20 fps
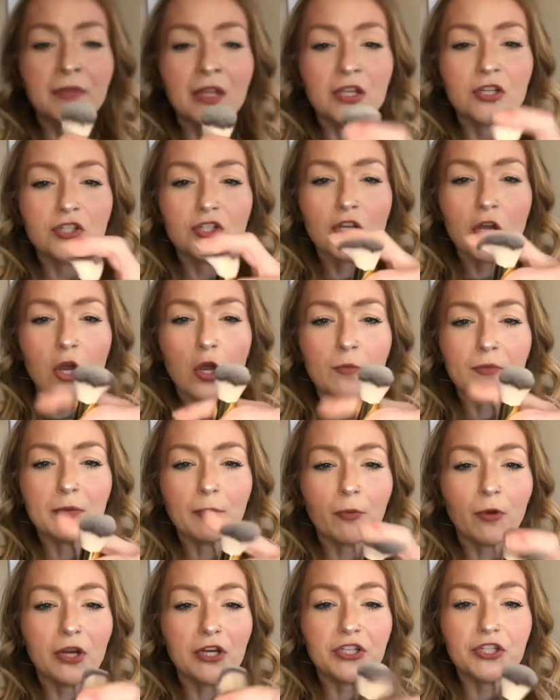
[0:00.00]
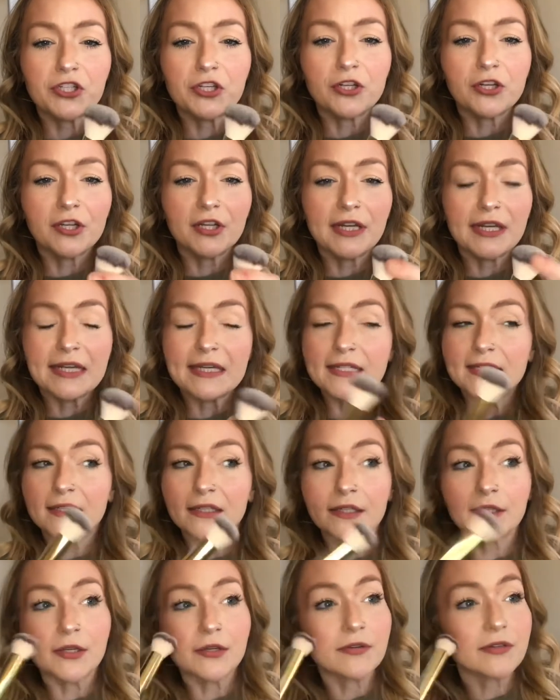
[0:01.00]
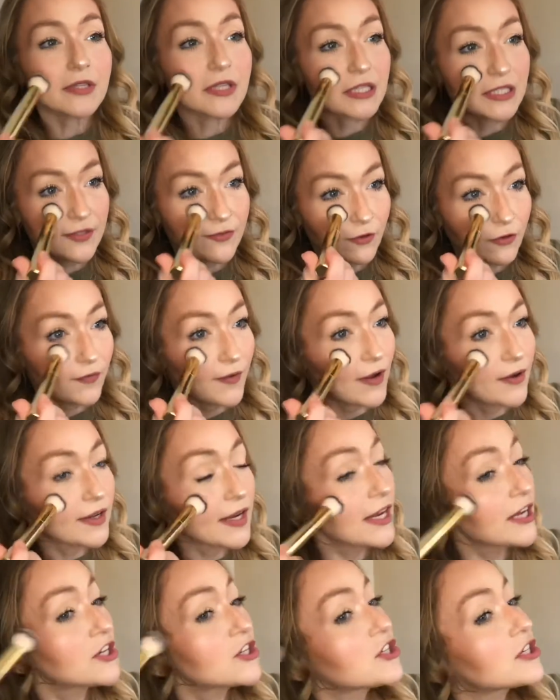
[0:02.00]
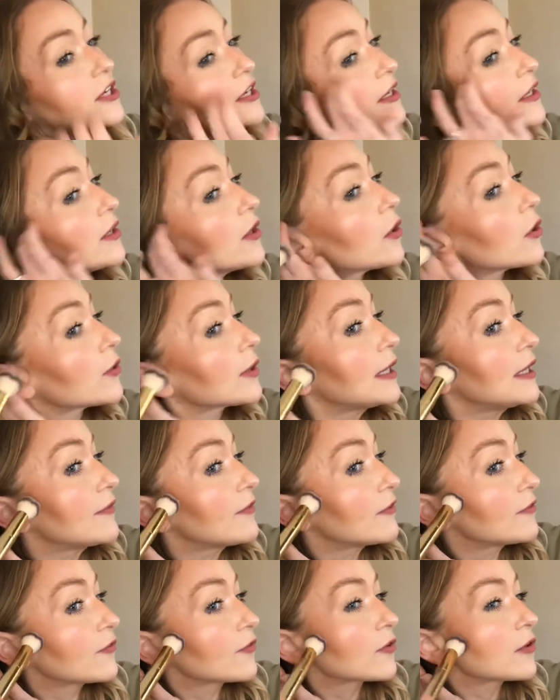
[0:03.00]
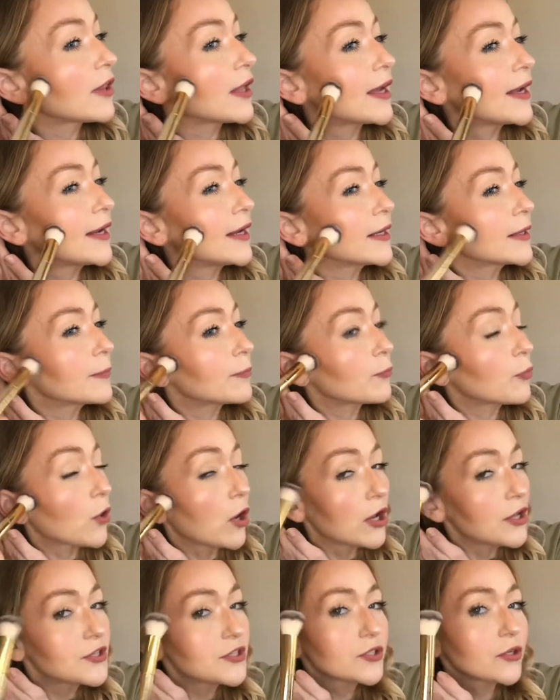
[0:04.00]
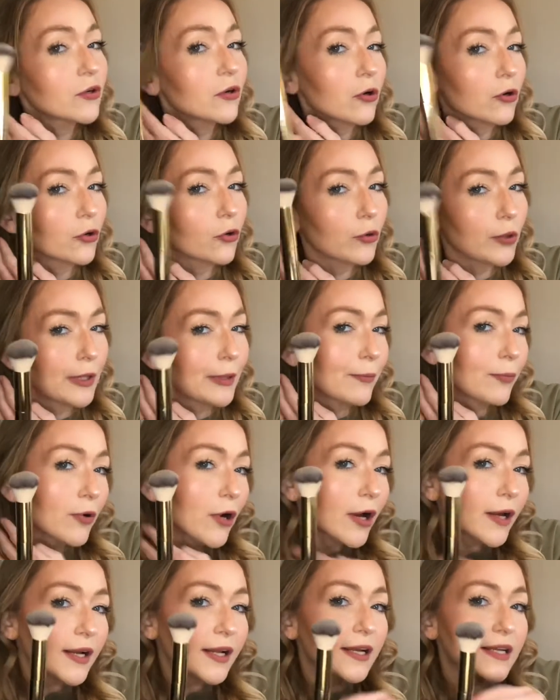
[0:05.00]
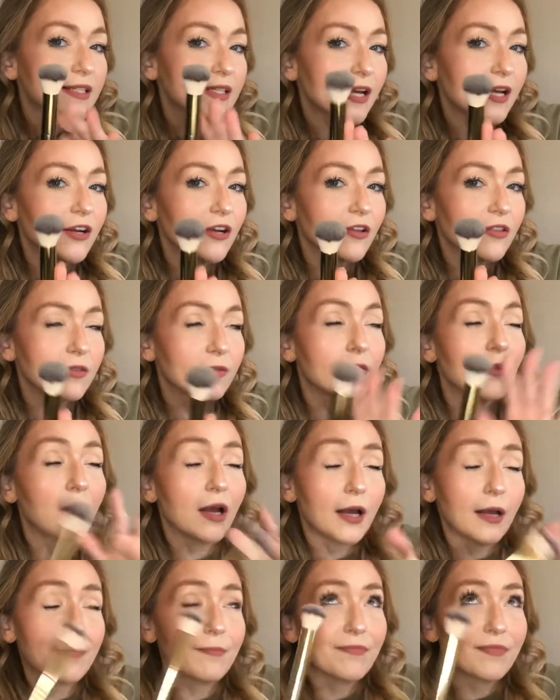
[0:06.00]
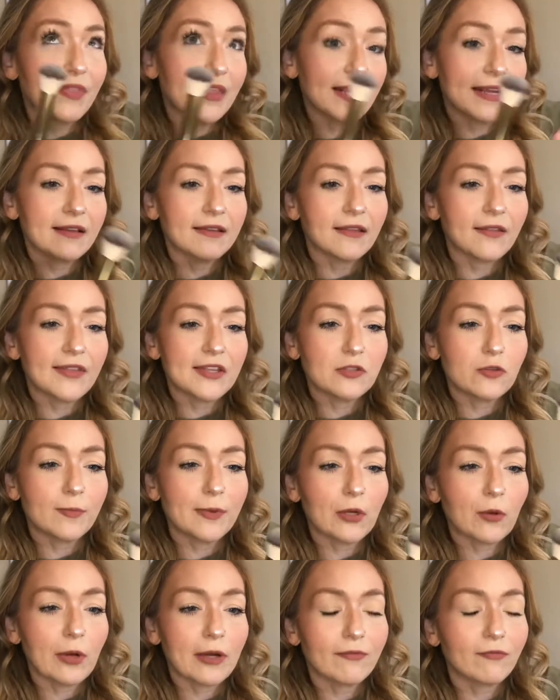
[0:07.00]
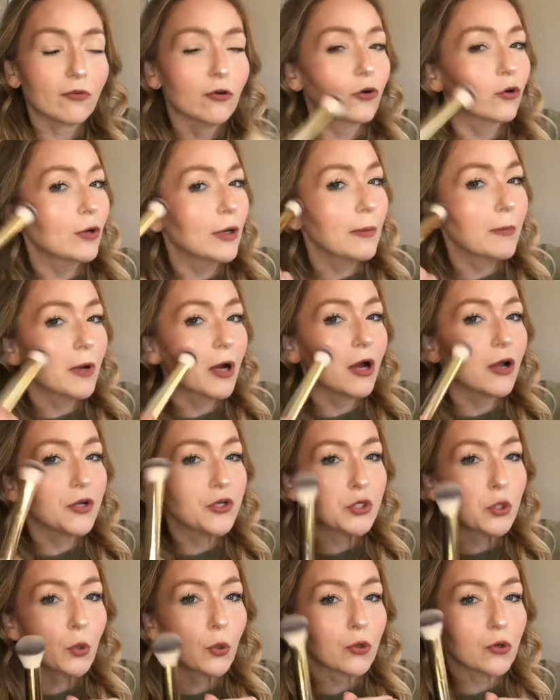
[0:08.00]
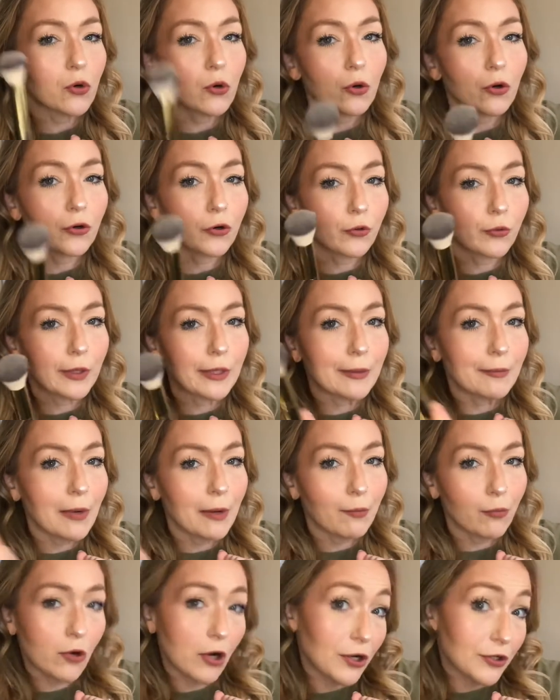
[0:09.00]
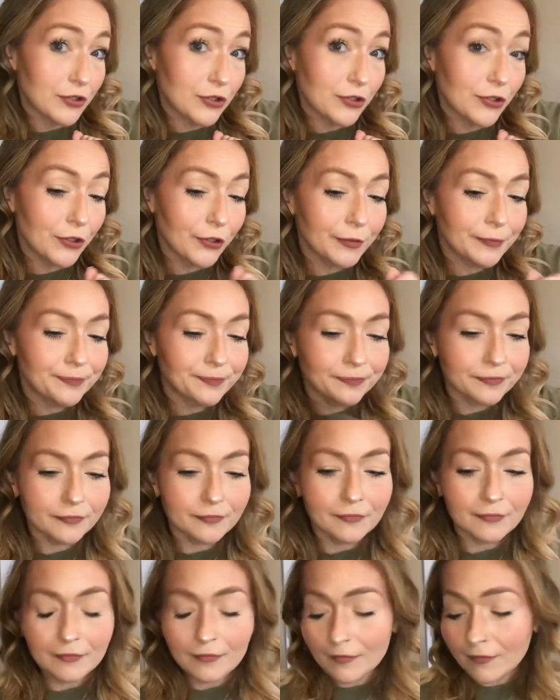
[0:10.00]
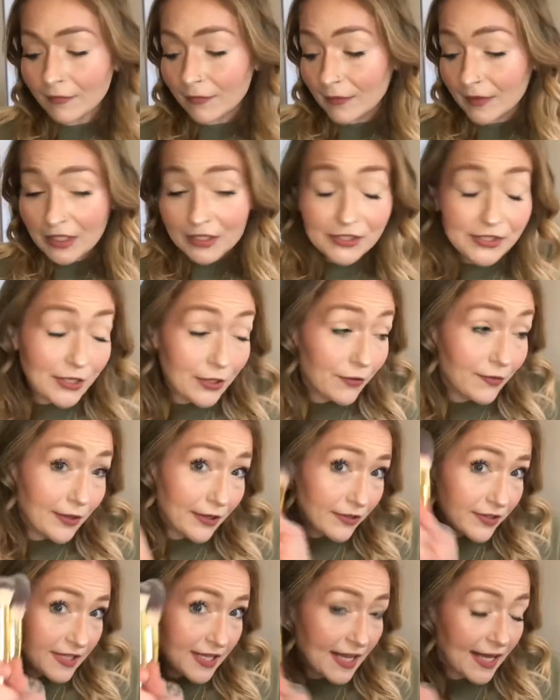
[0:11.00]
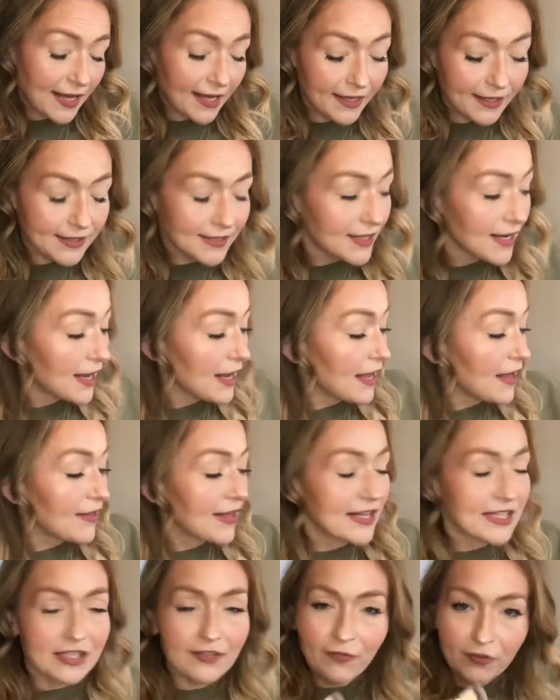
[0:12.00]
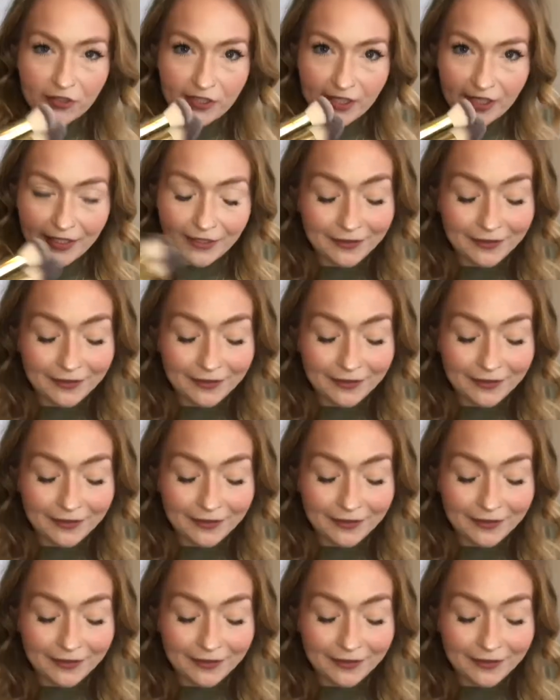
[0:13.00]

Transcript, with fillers: domed brush. You could easily use this for foundation or even for like bronzer or cream products. I could um, think that this would be great for a cream contour or cream bronzer. So there's that. That's the first thing.